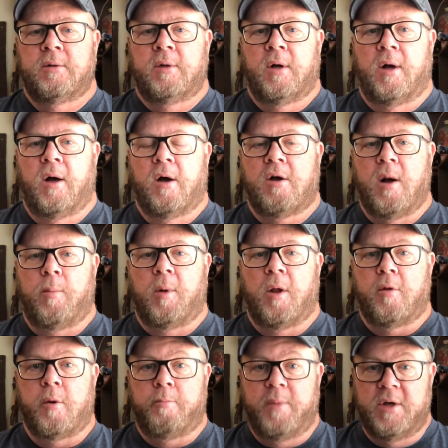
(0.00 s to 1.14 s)
a couple
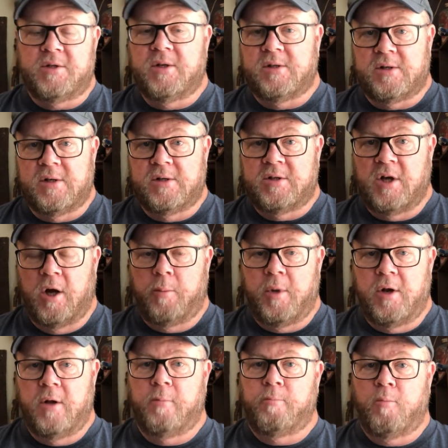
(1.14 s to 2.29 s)
other businesses, helping
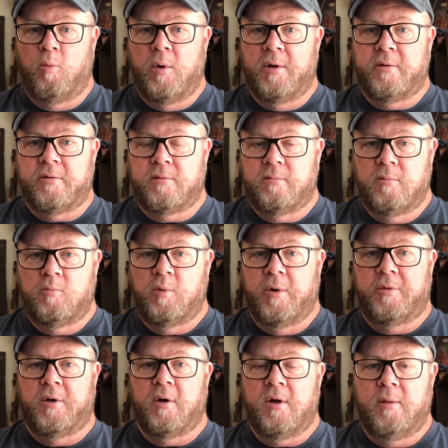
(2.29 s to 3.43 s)
them with
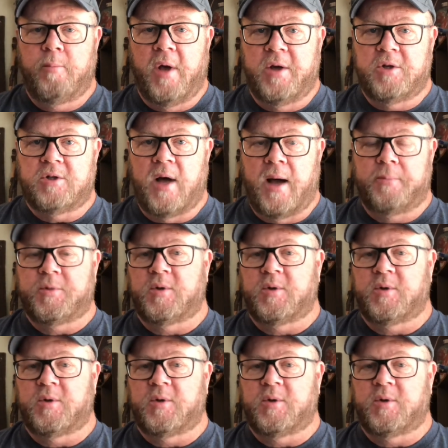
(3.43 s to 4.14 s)
their eBay shop.